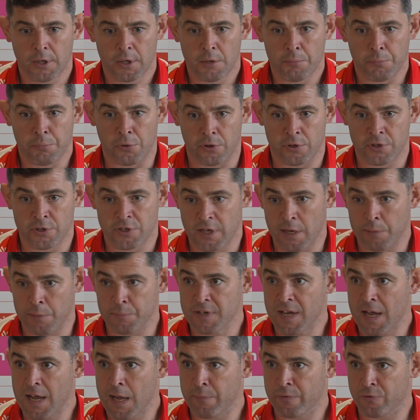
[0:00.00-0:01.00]
But at the same
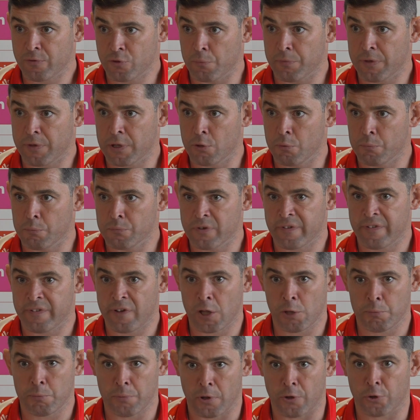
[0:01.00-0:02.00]
time, if something comes
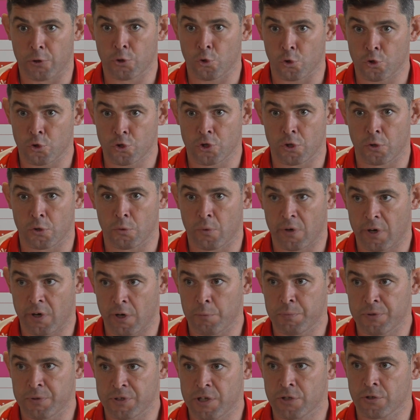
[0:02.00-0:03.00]
available that does suit, we're in
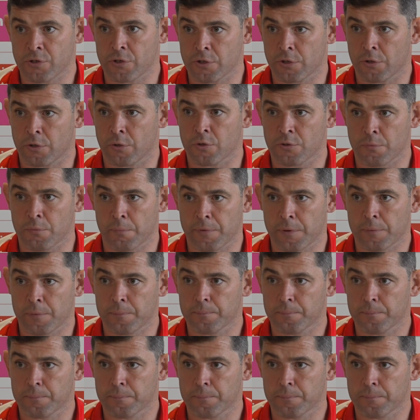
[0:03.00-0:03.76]
a position to do something.